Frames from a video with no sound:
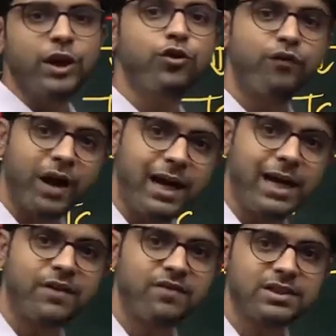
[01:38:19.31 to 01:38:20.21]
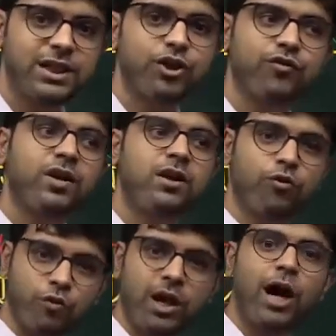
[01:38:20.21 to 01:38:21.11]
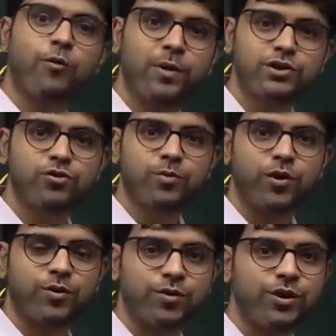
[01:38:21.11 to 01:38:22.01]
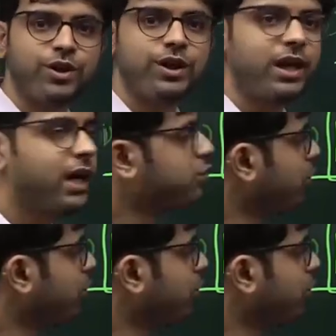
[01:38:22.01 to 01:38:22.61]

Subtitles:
you find deficit, you will know, na, how much to borrow. Okay? So